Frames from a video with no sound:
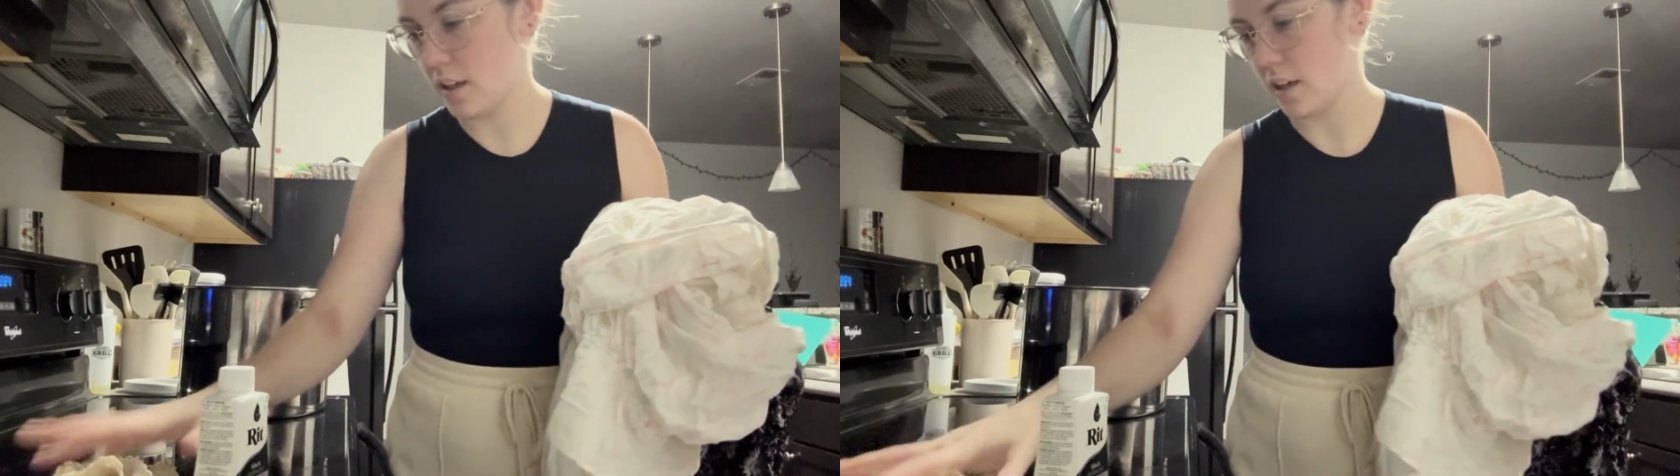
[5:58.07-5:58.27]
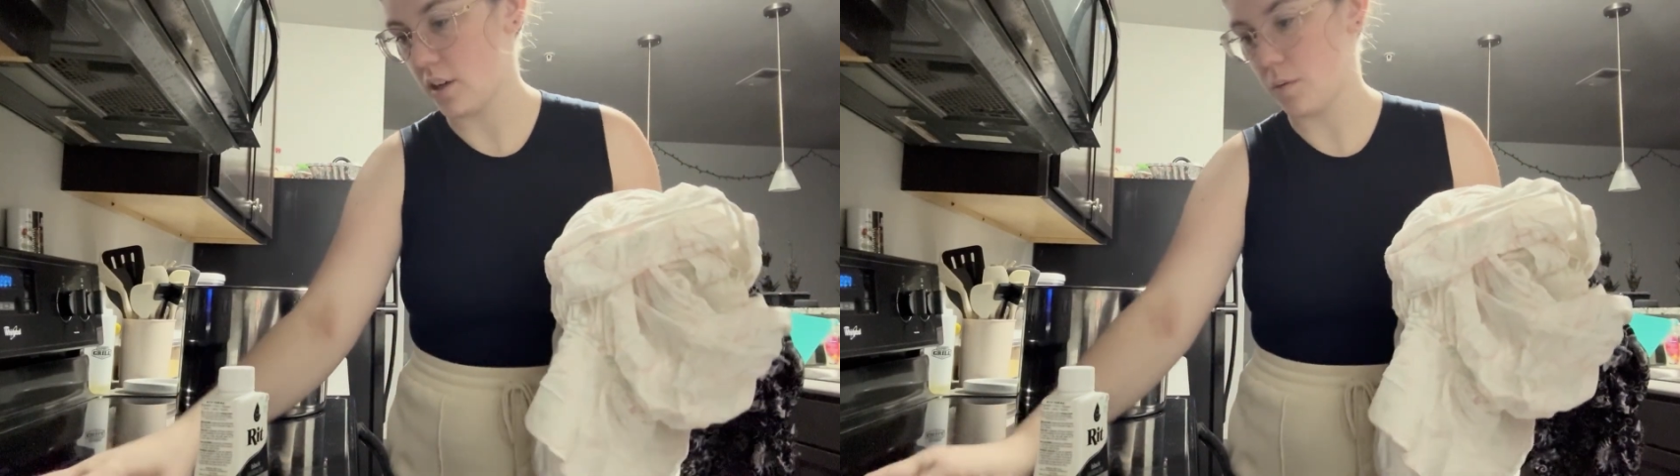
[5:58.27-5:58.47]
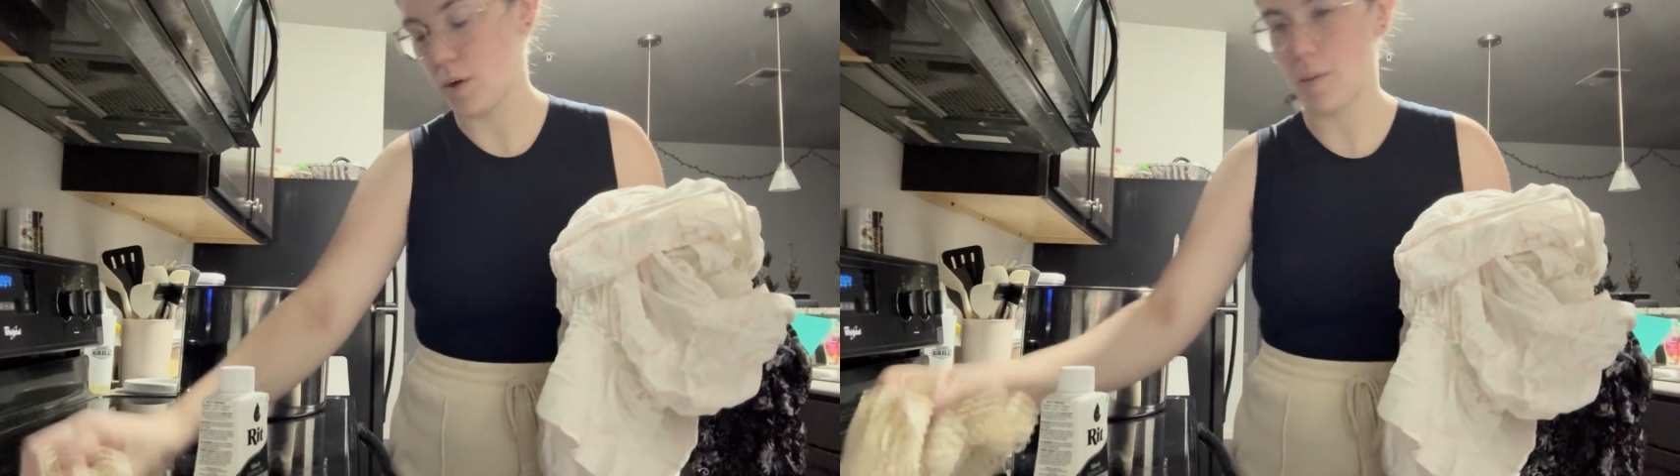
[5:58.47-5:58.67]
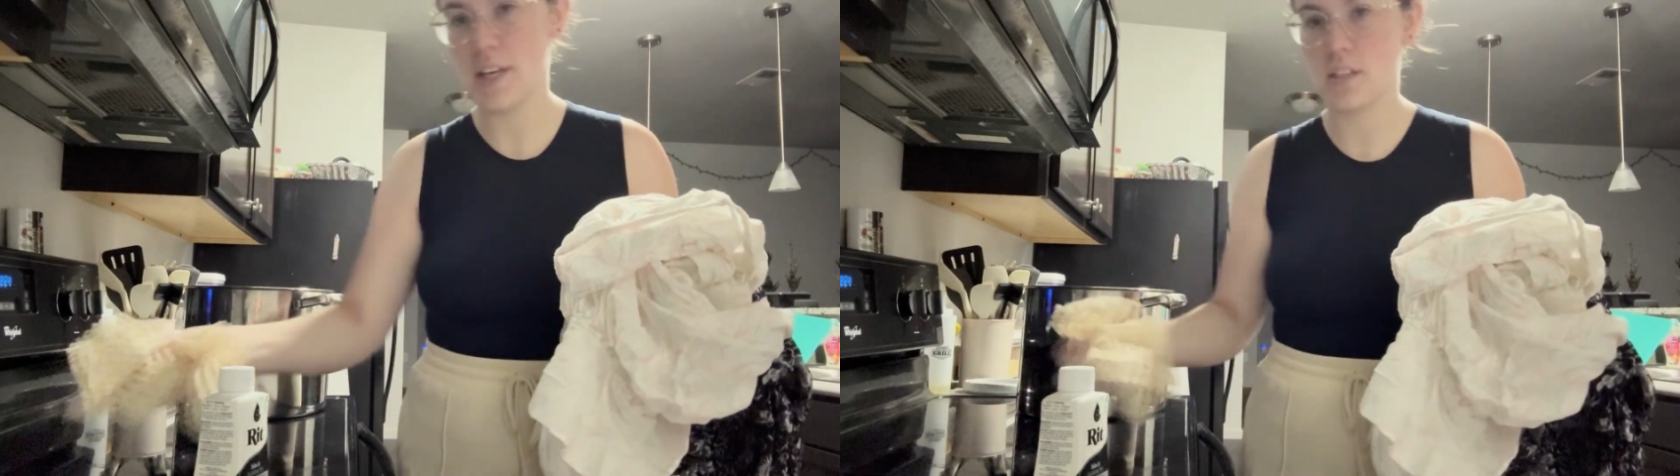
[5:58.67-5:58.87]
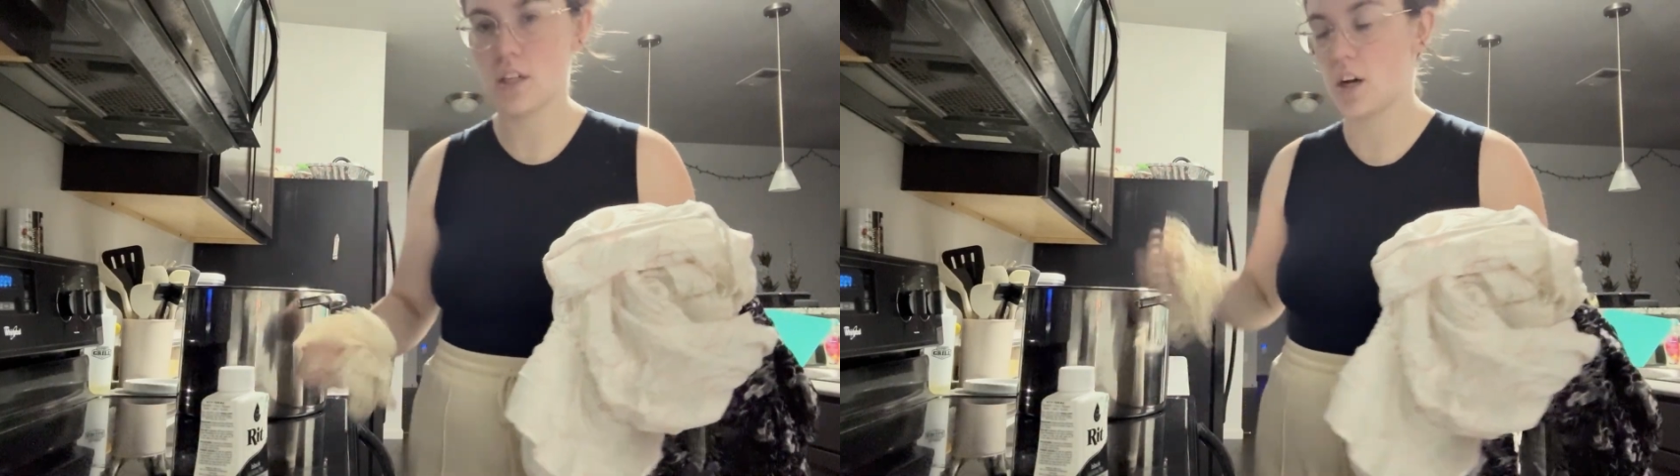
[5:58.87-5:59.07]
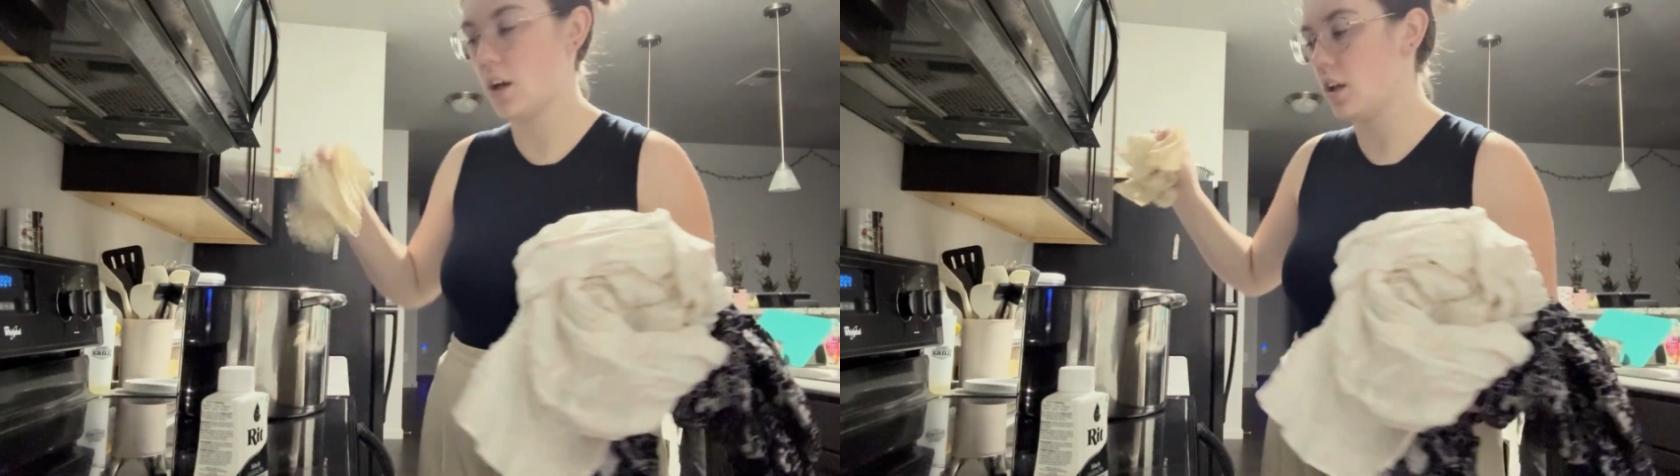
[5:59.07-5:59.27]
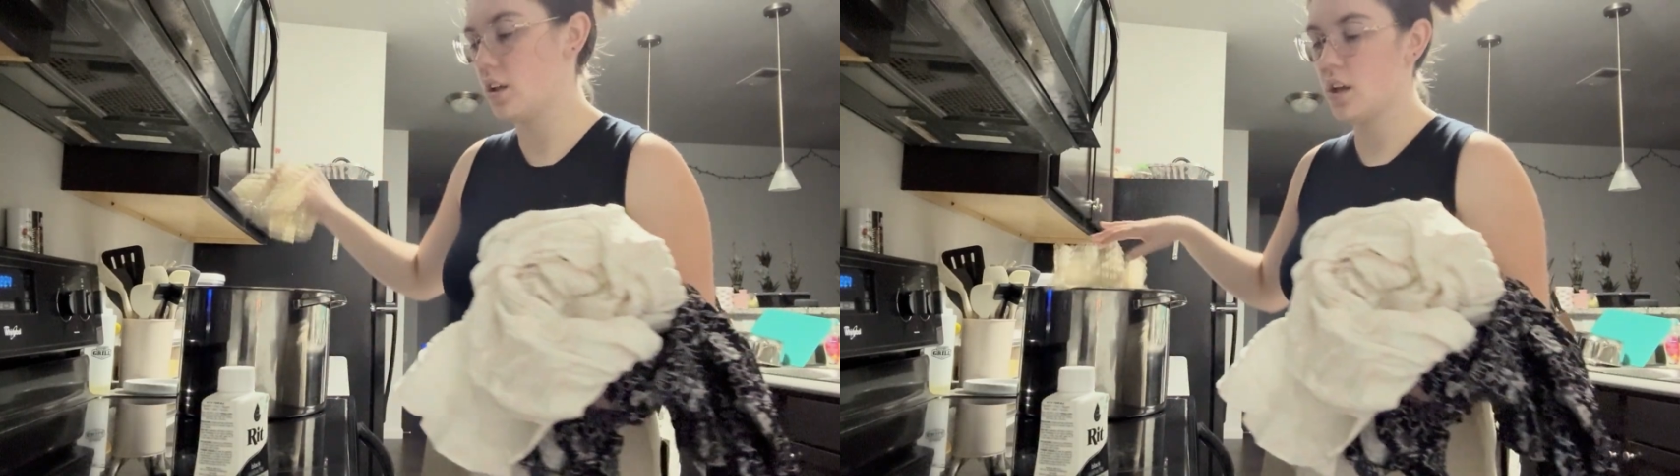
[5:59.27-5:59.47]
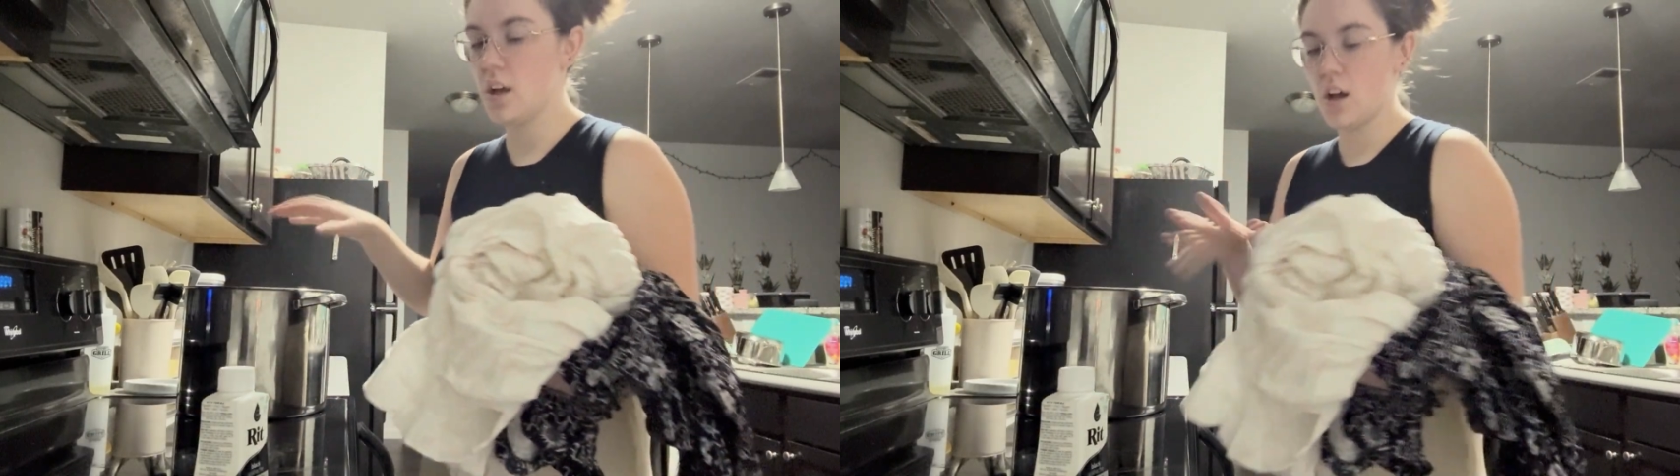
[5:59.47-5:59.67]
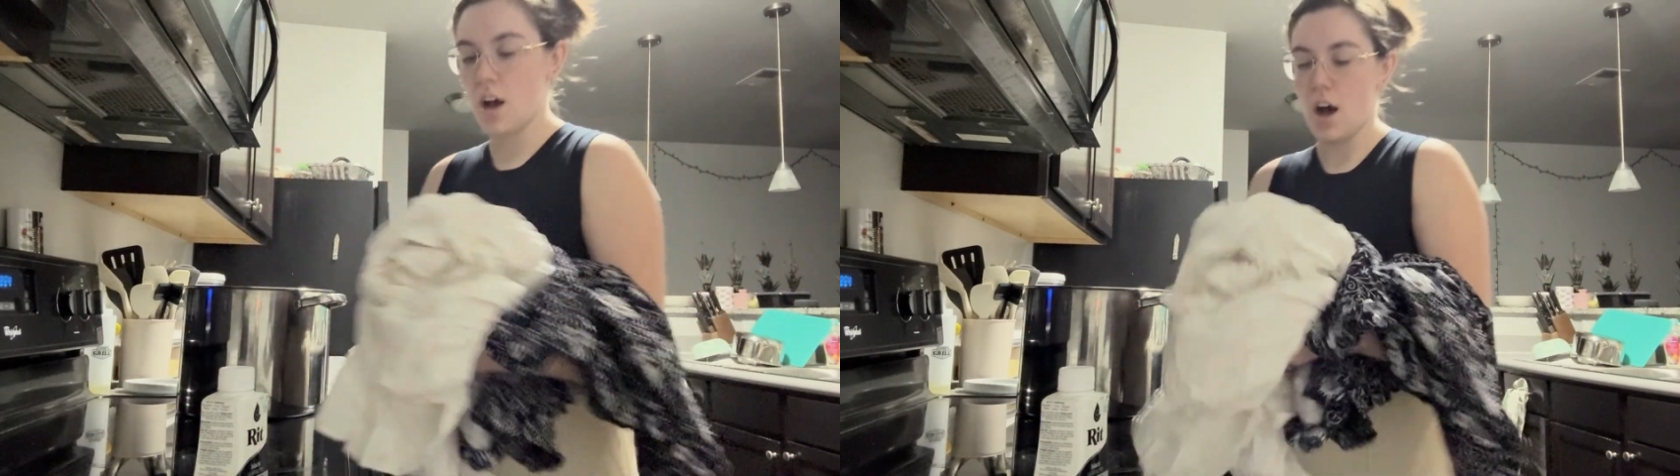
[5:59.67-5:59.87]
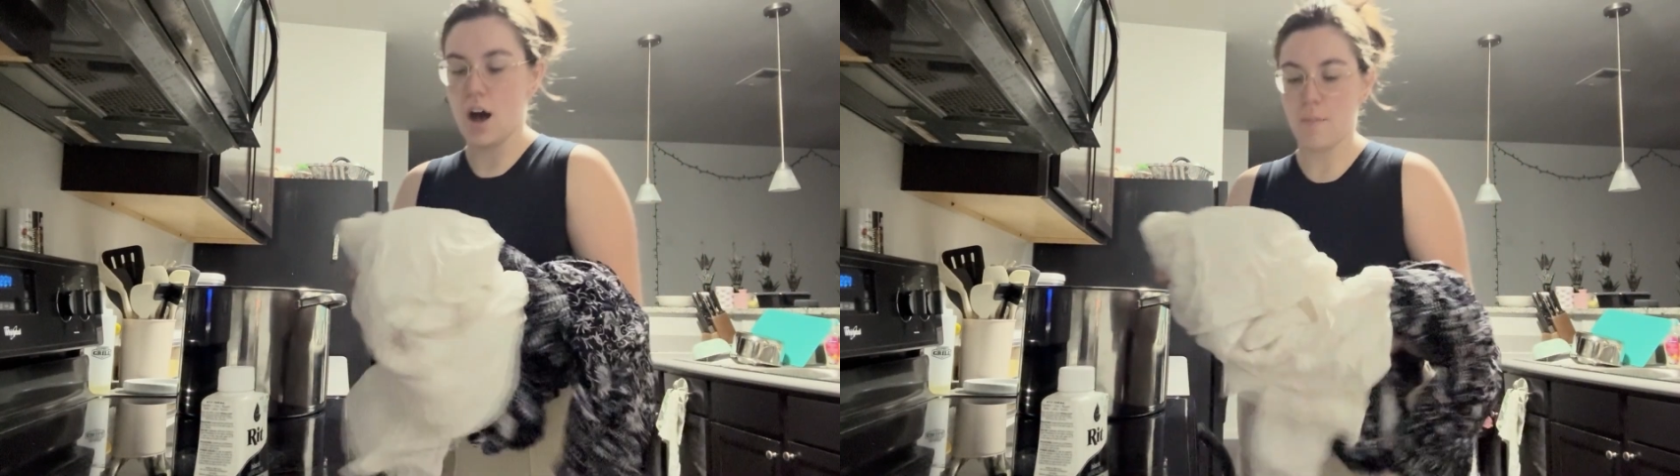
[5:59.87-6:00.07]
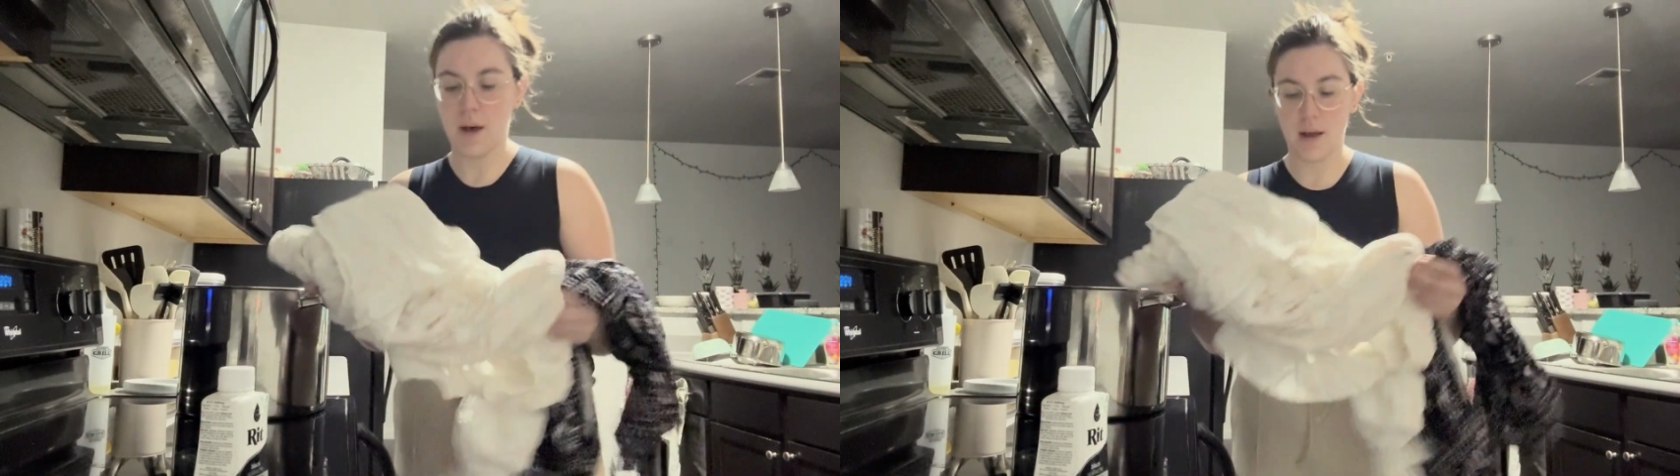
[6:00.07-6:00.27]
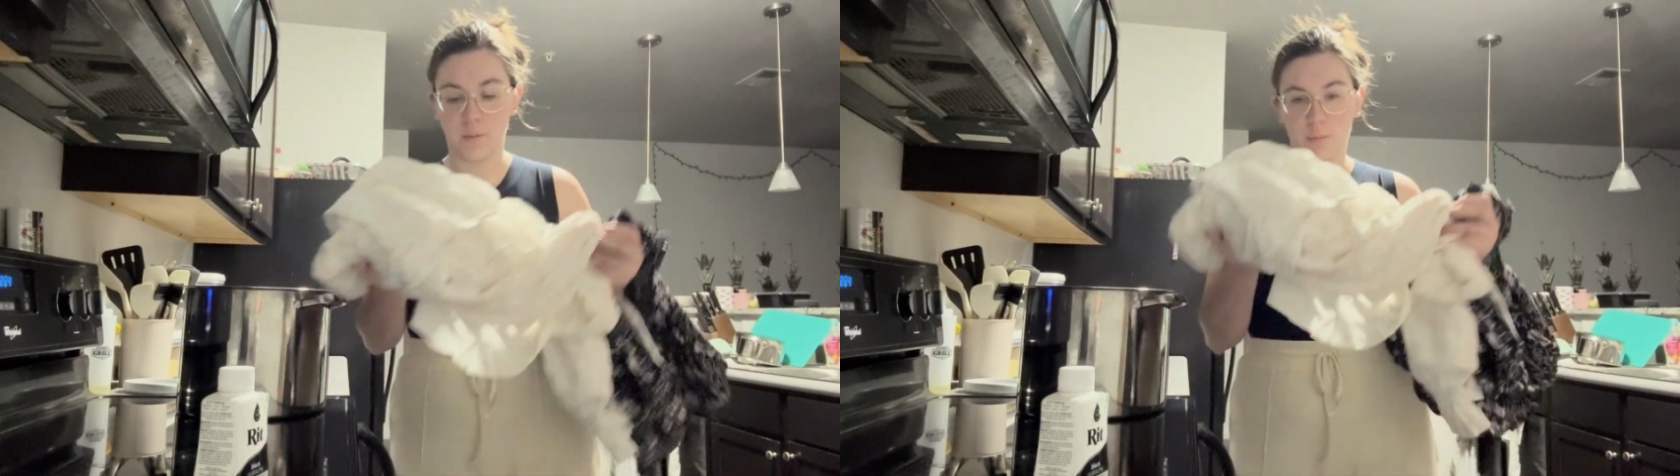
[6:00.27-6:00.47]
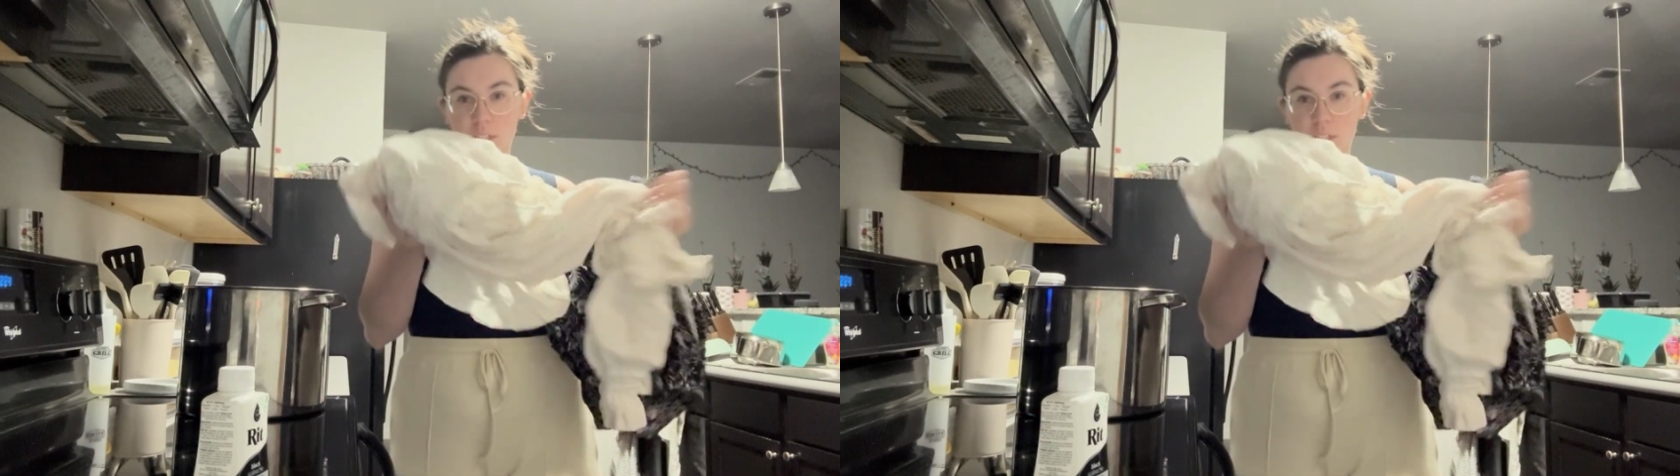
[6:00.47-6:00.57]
I don't want to waste it all, I will be